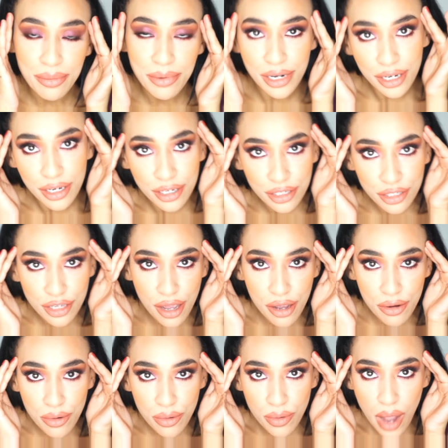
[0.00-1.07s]
going to
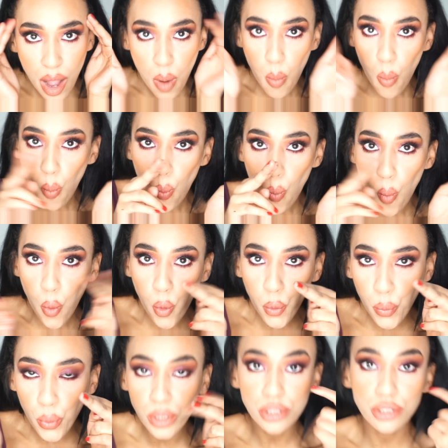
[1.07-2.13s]
go
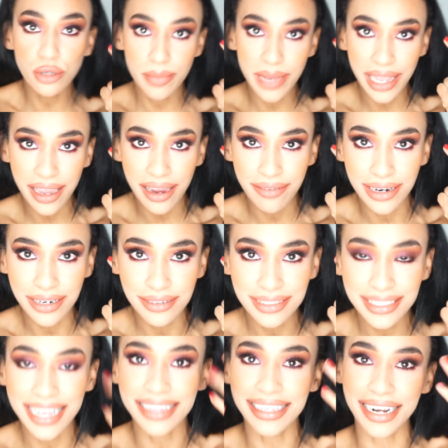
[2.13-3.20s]
sort my hair out
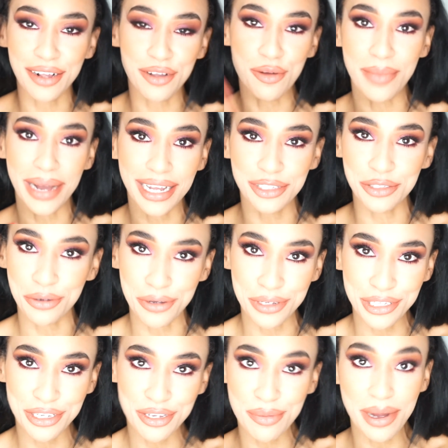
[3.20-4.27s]
and then I'll come back and talk
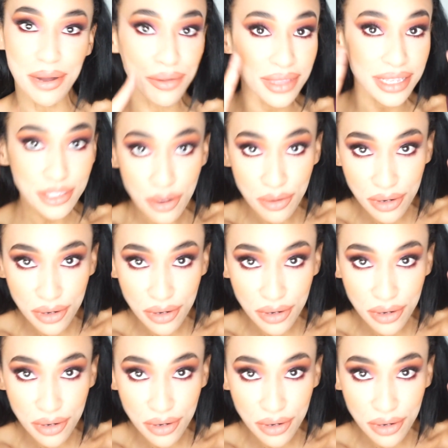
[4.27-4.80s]
to you about this whole